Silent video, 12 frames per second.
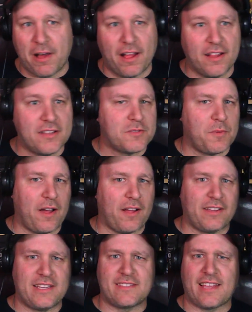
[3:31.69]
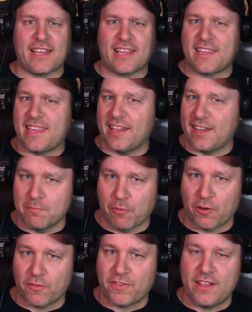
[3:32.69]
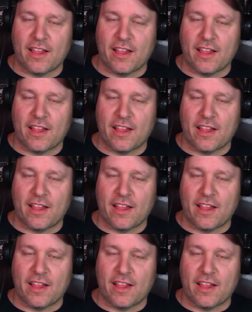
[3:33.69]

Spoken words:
puns while he's, like, killing Murphy.